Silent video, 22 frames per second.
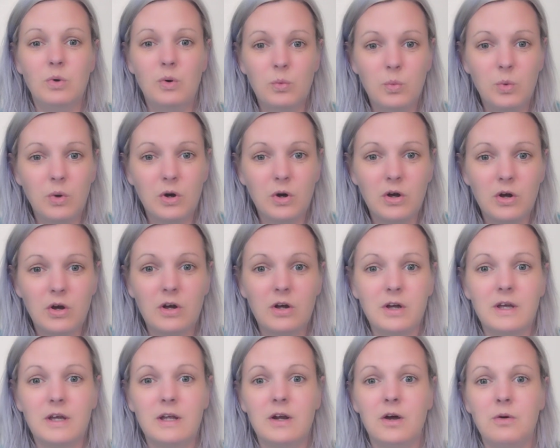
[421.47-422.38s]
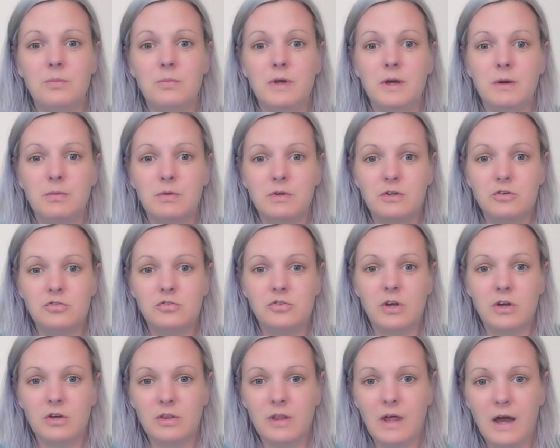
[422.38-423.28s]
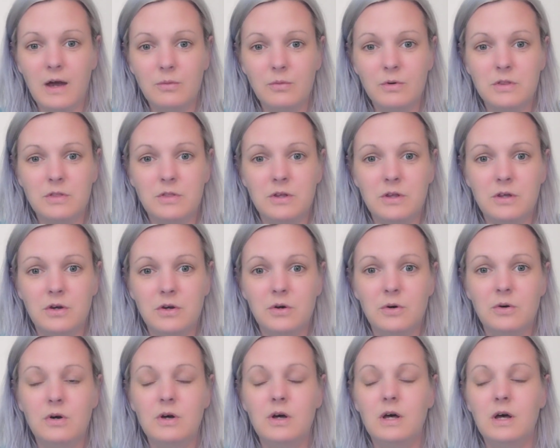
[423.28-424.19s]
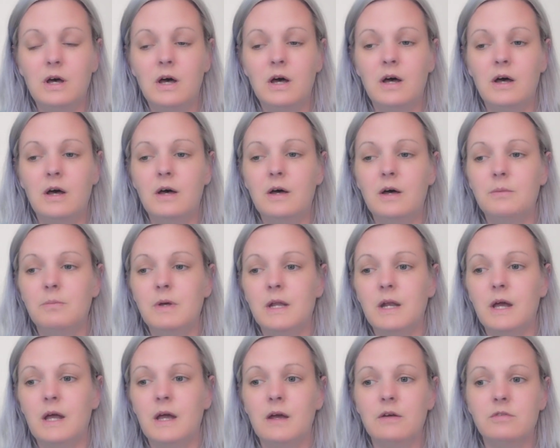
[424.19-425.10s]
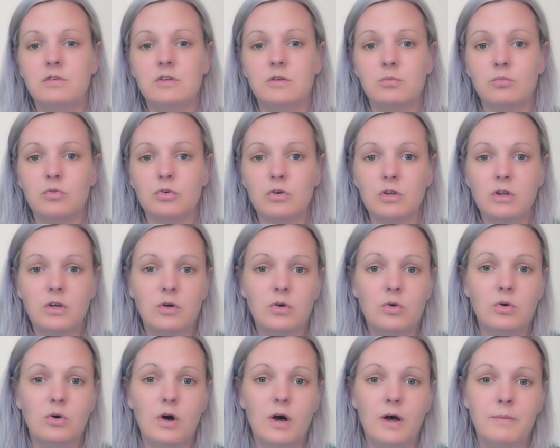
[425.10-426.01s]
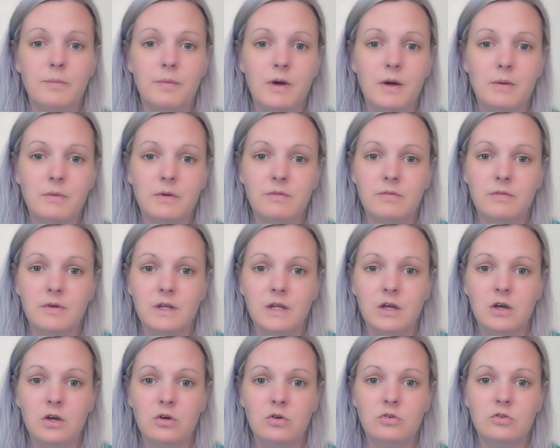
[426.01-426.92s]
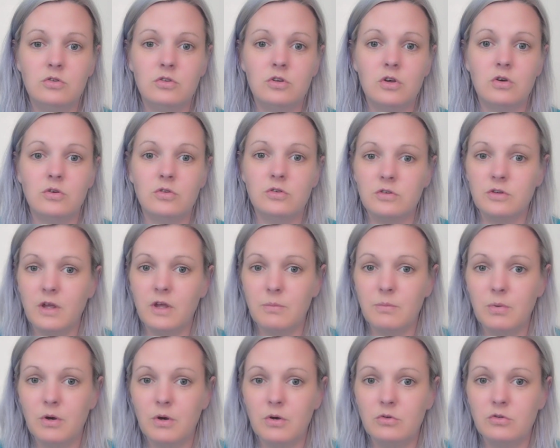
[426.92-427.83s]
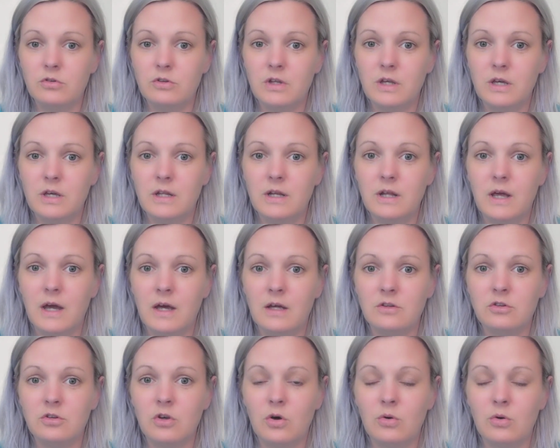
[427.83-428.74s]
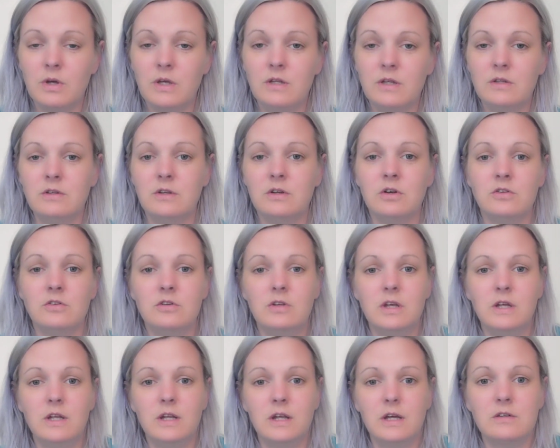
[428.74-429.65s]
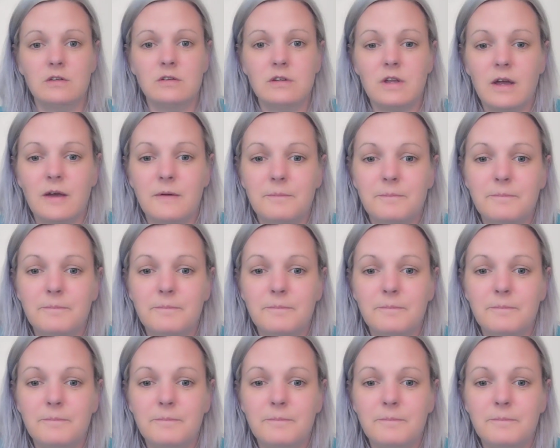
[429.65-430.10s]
work and I'll be able to share that with you. Um, and I have some really cool upcoming videos, so stay posted as always, and I'll see you next time.